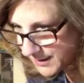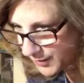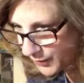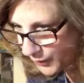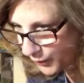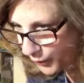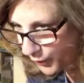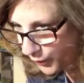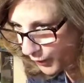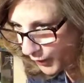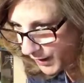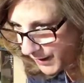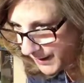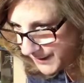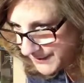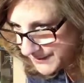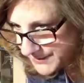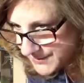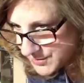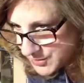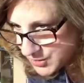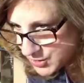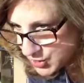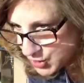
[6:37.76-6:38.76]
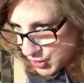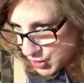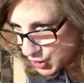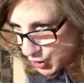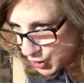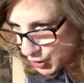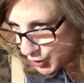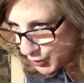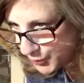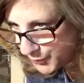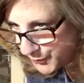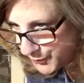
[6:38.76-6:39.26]
1
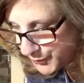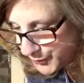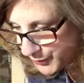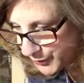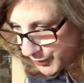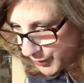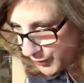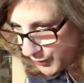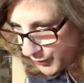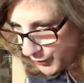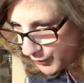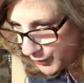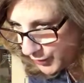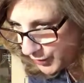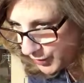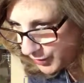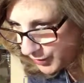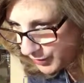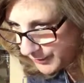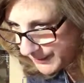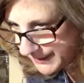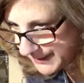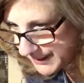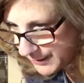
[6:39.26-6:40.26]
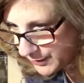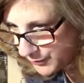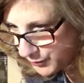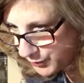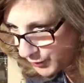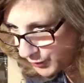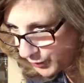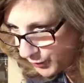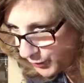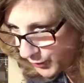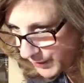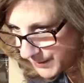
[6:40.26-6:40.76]
scoop will
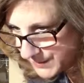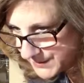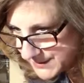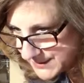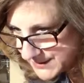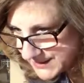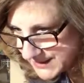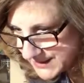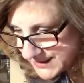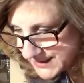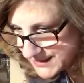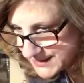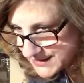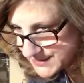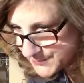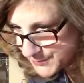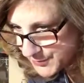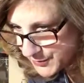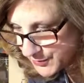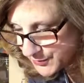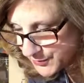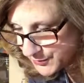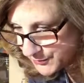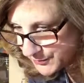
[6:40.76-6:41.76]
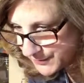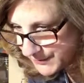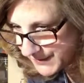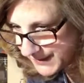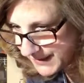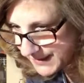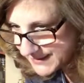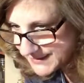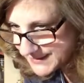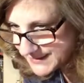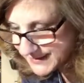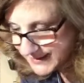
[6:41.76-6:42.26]
equal 1 teaspoon. Well,
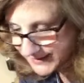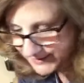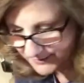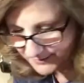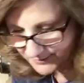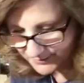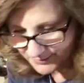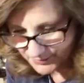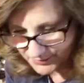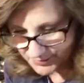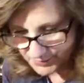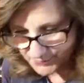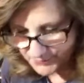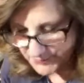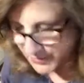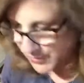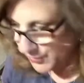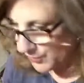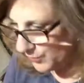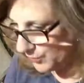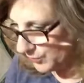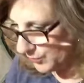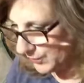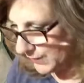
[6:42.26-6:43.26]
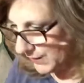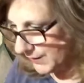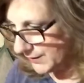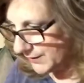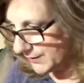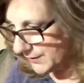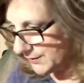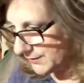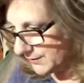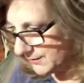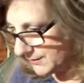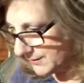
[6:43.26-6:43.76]
that's not going to do me a whole lot of good